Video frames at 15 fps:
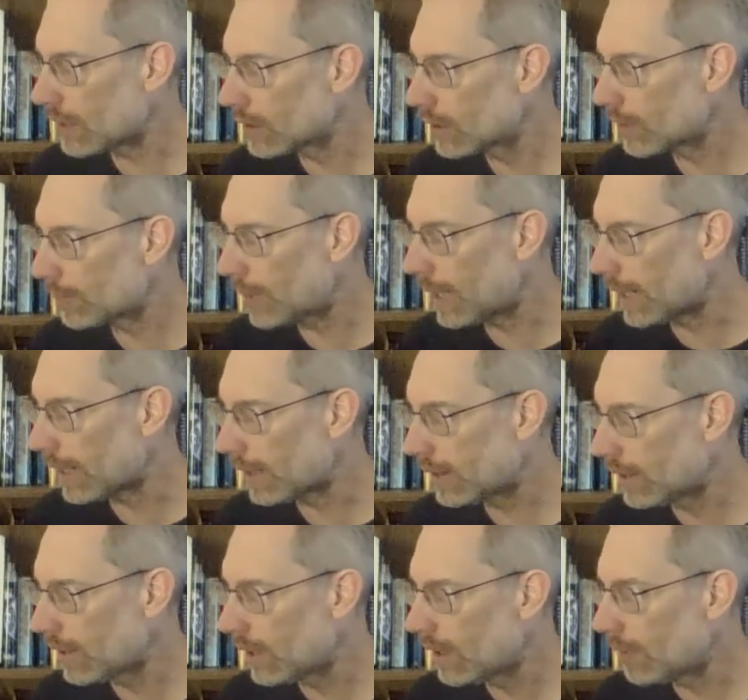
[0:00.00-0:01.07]
I look back,
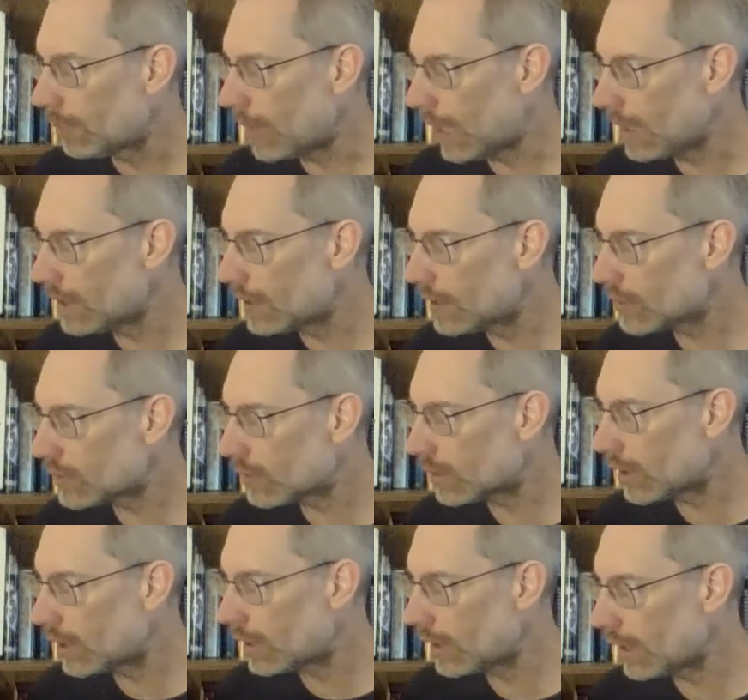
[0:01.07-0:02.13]
my
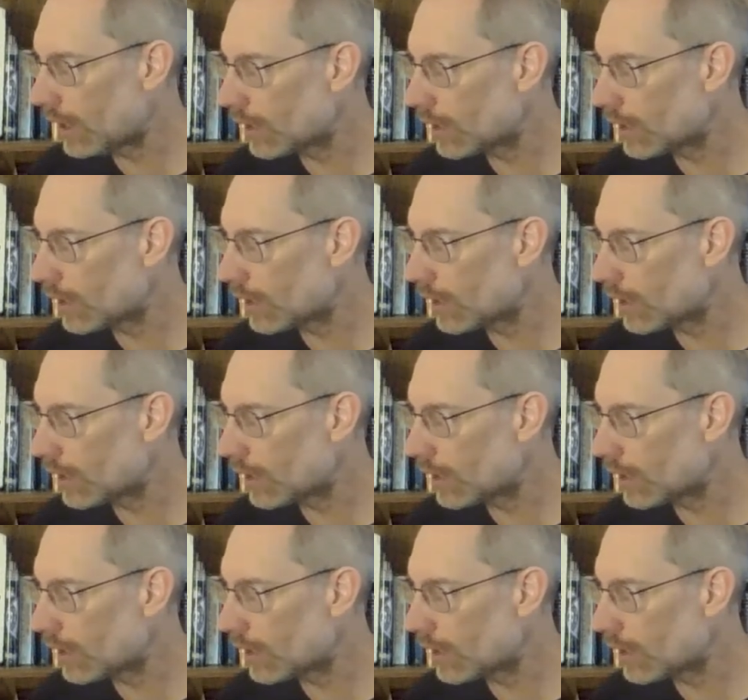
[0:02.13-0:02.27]
initial uh,